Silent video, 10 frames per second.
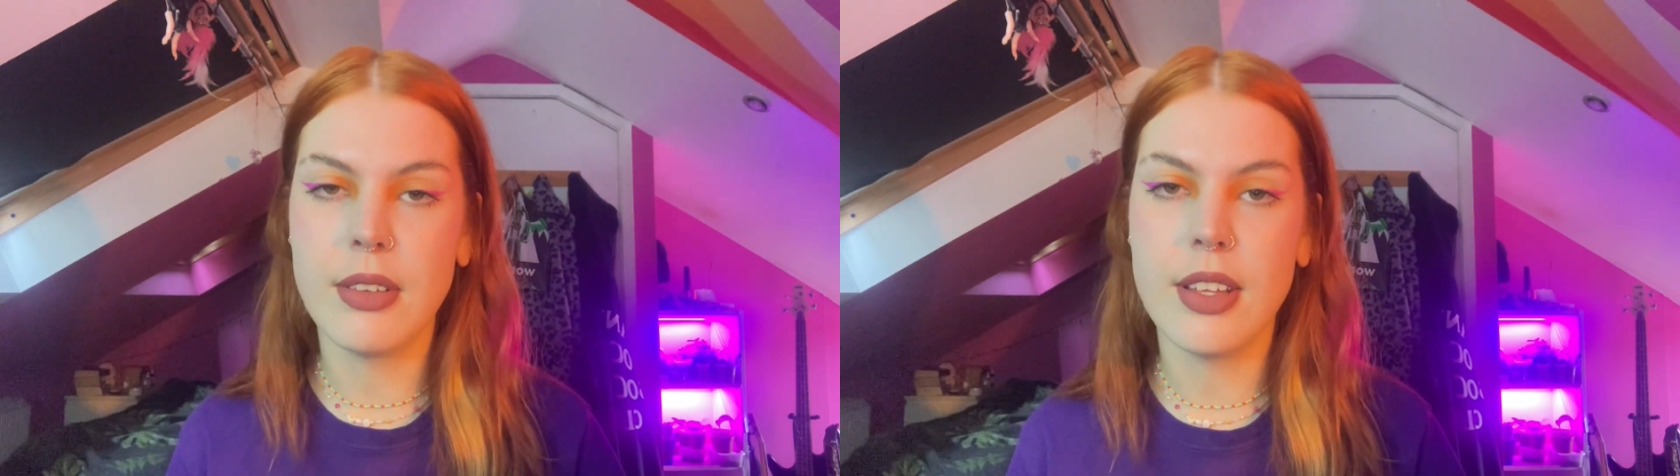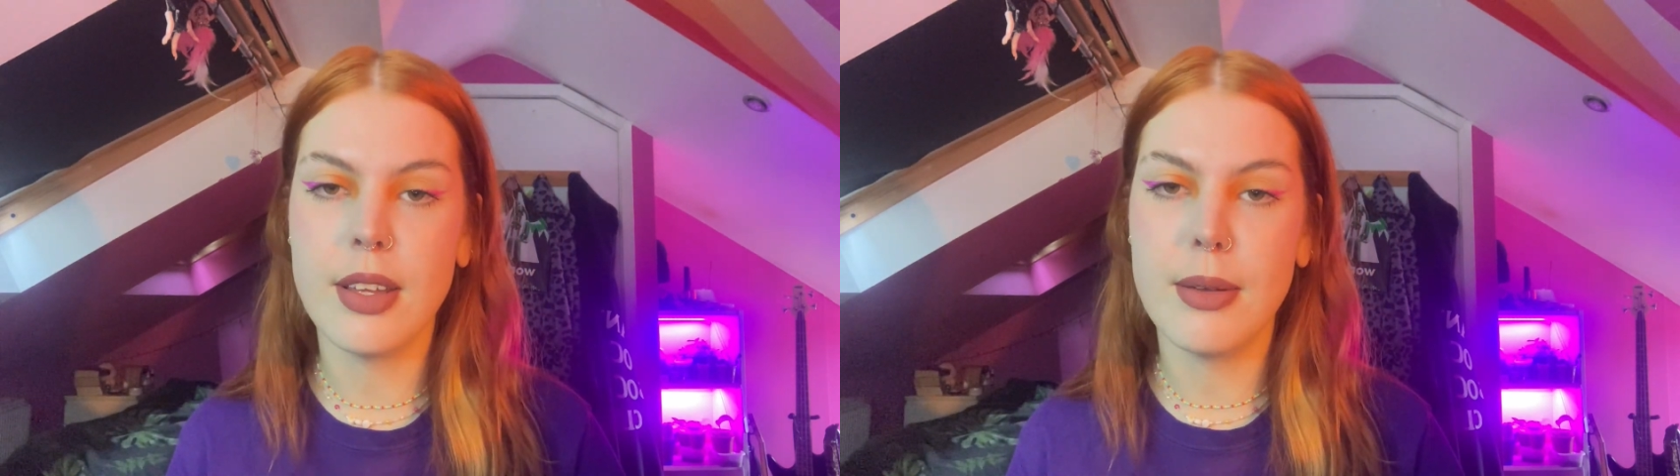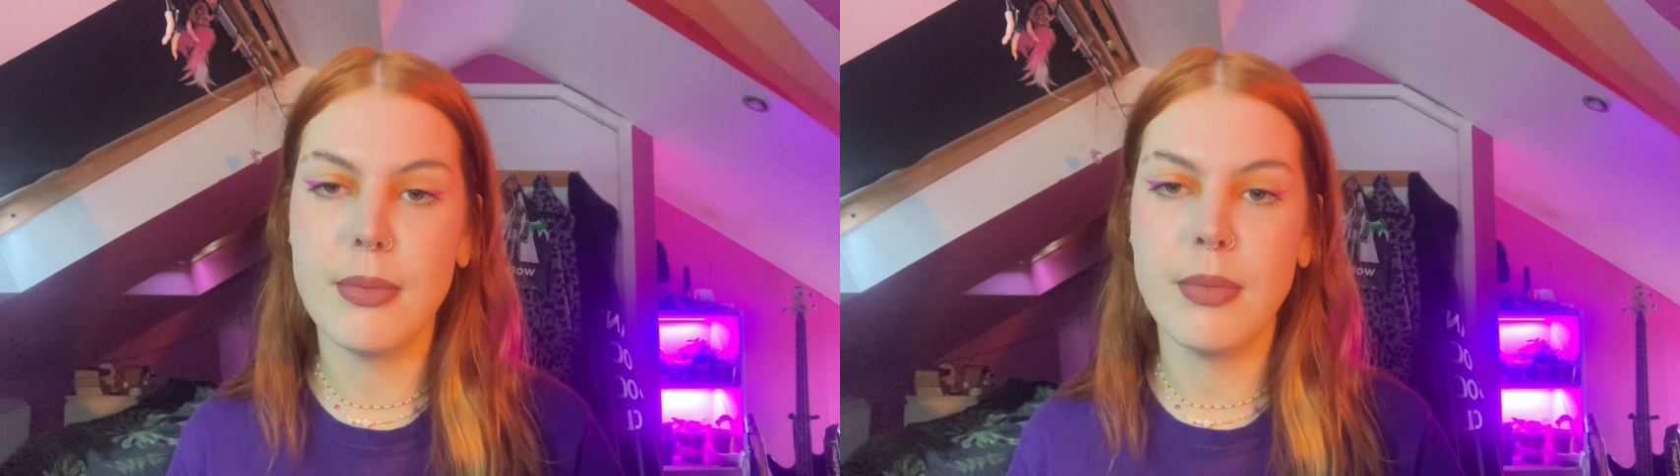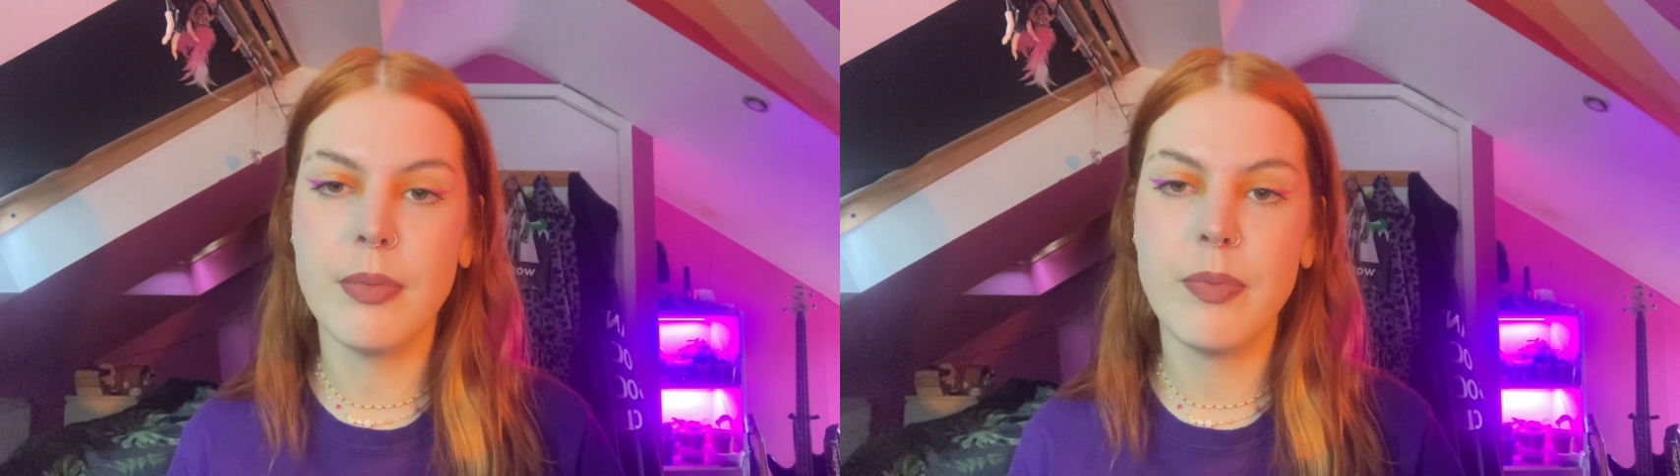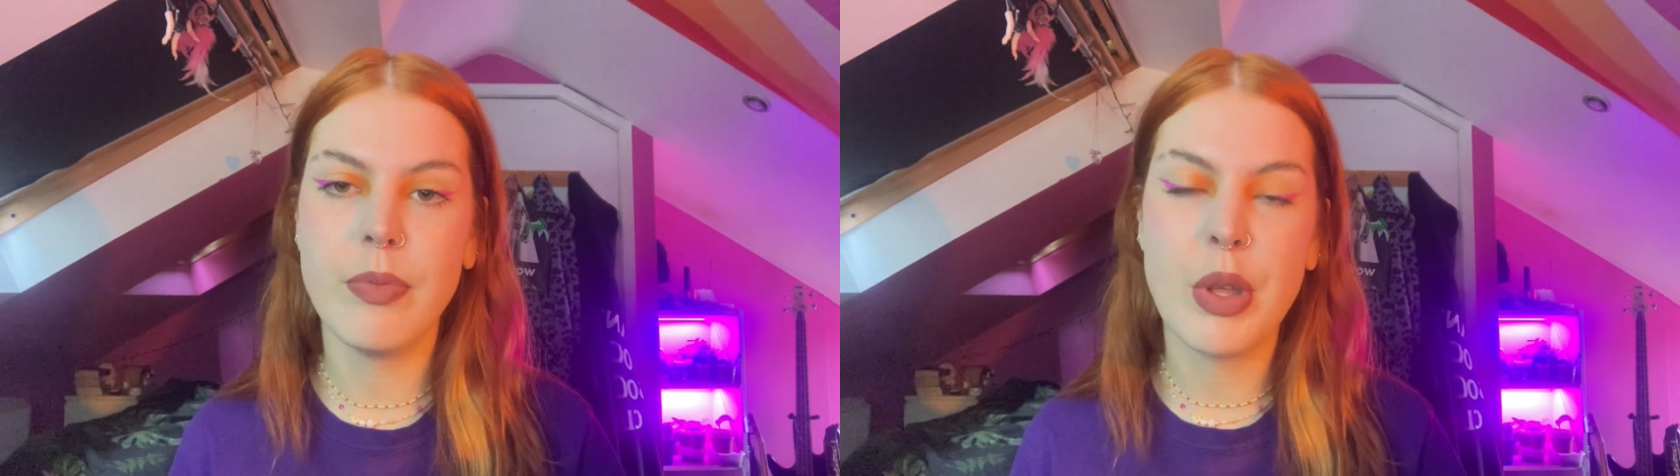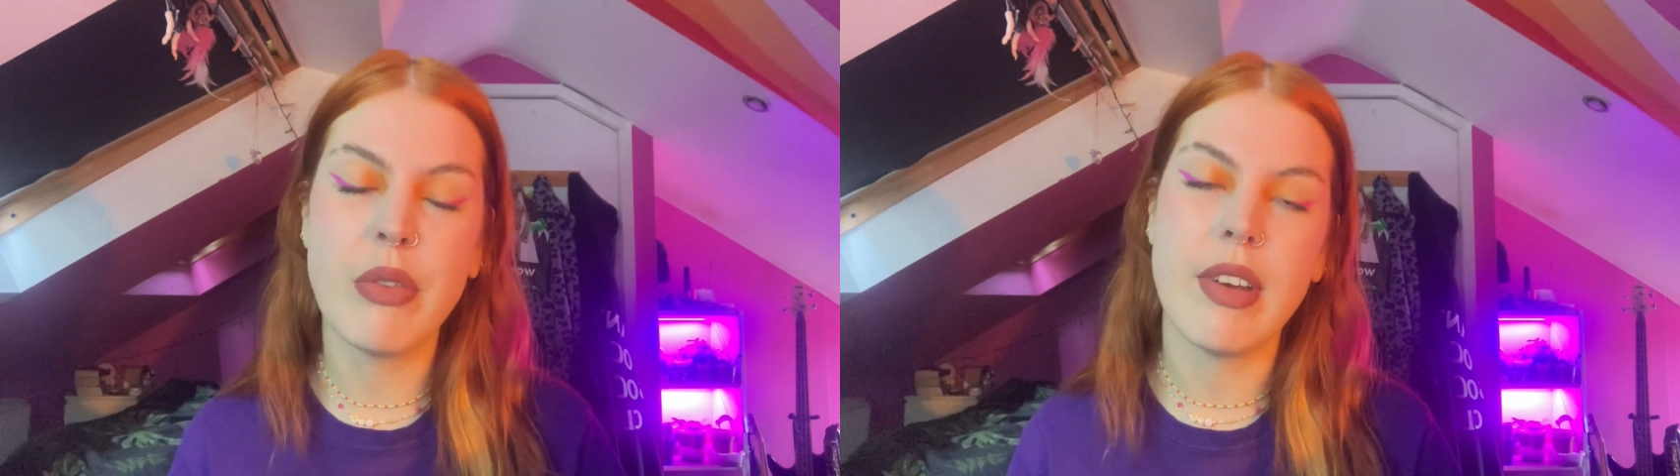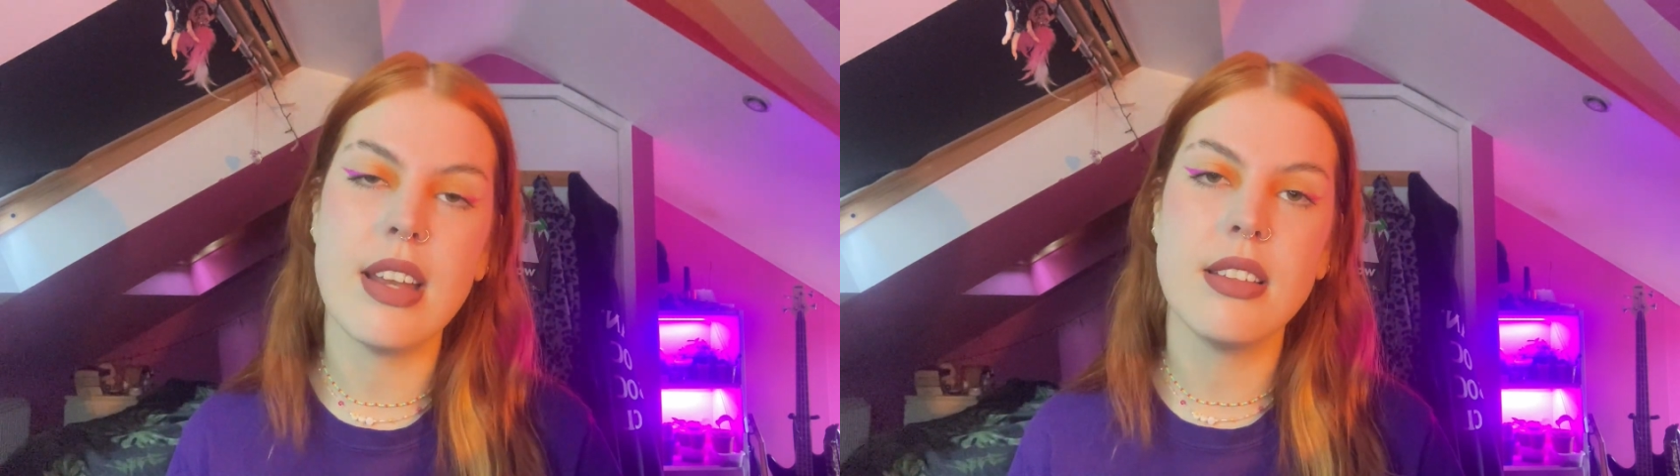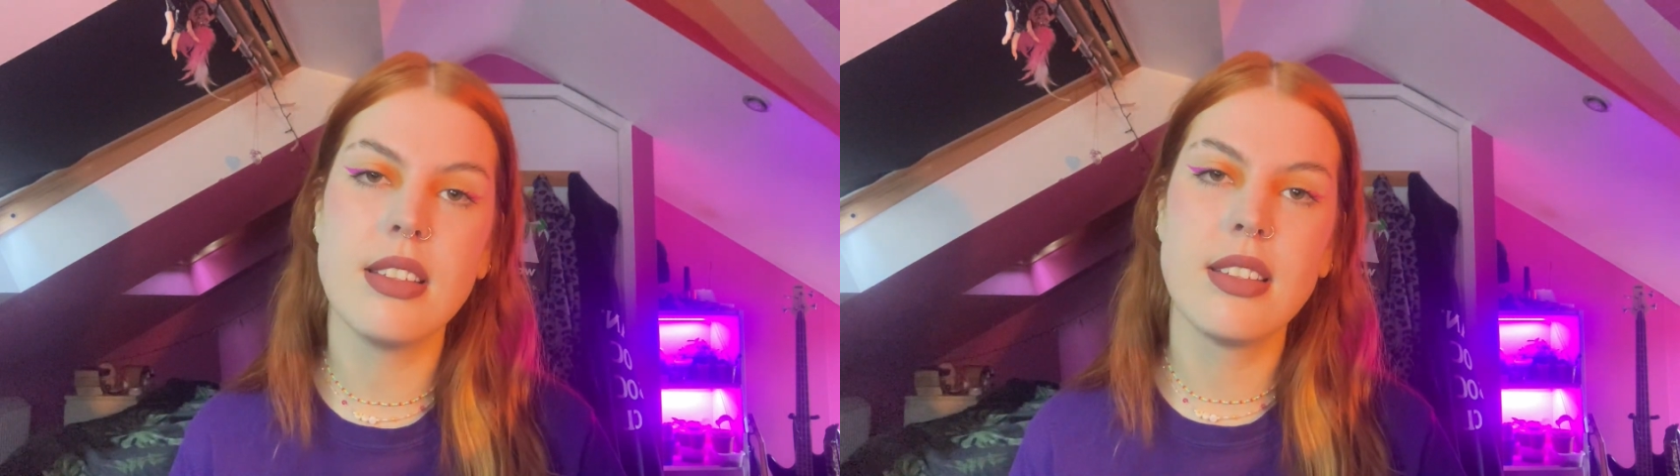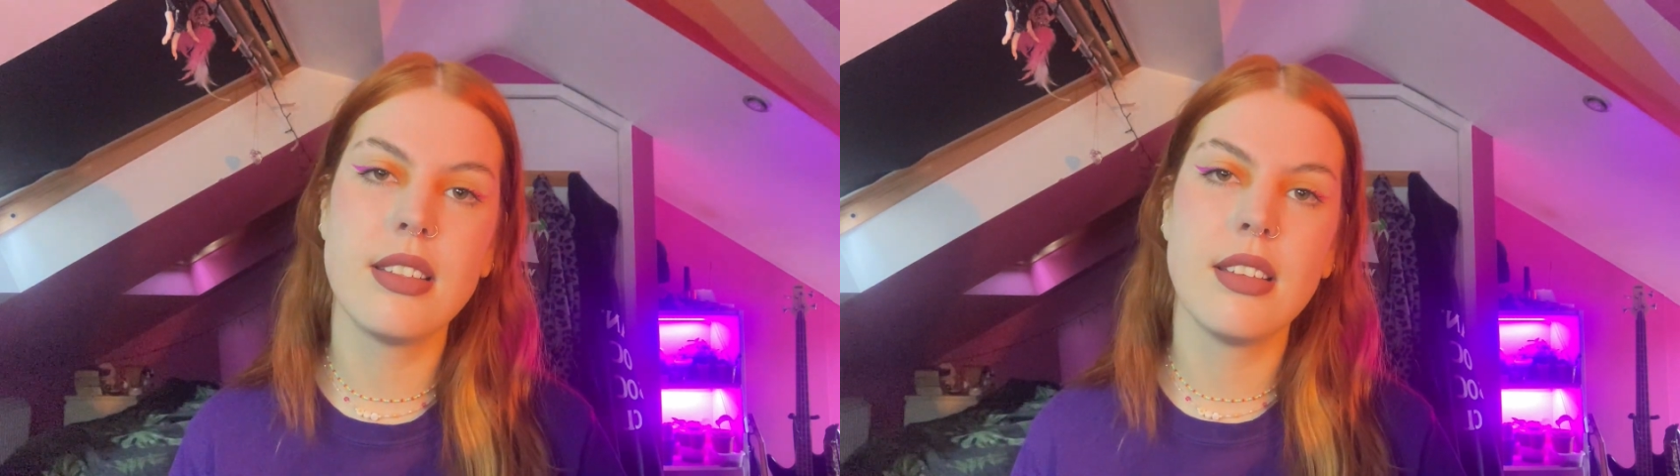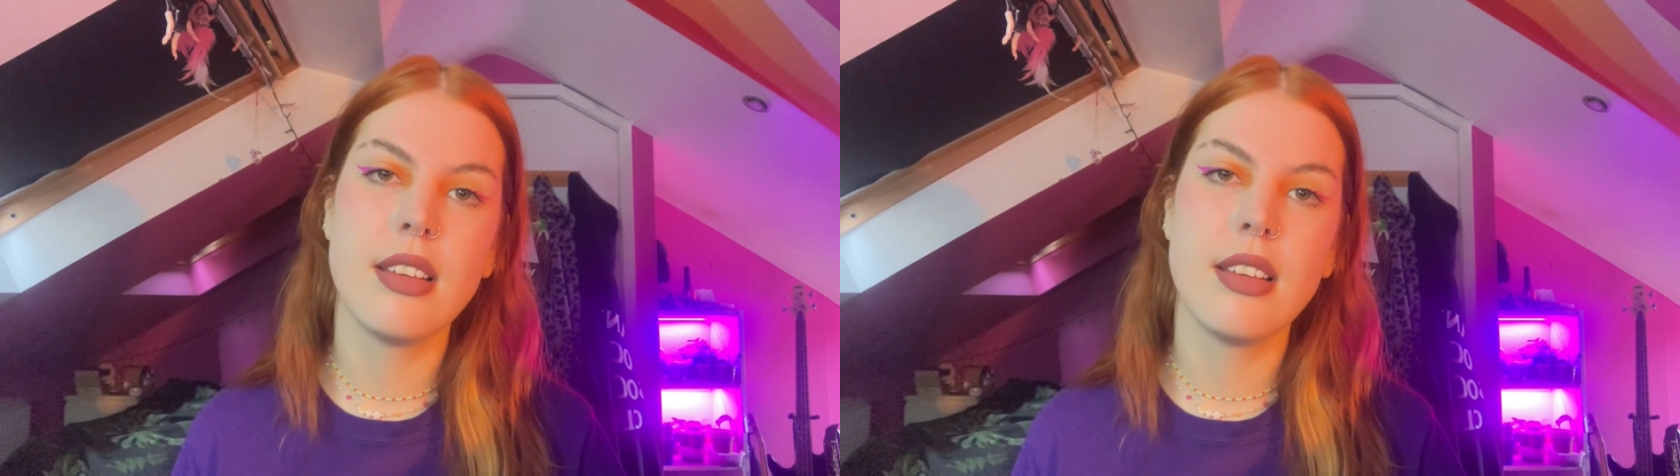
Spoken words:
them, no offence,